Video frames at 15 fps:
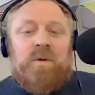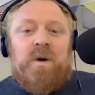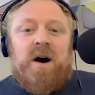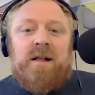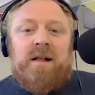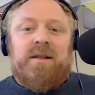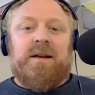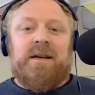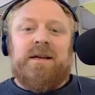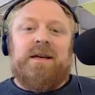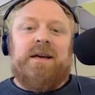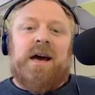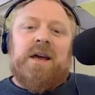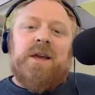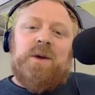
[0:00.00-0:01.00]
while.
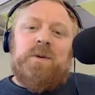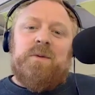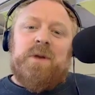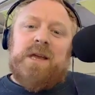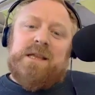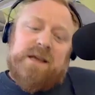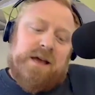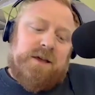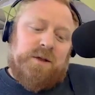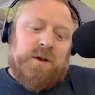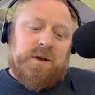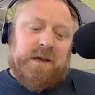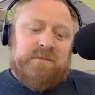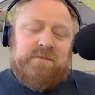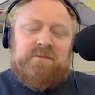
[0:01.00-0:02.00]
Are you
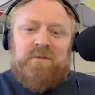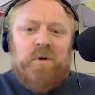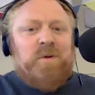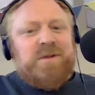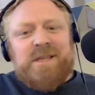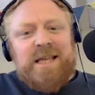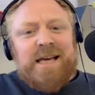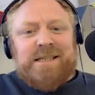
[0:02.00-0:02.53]
looking forward to that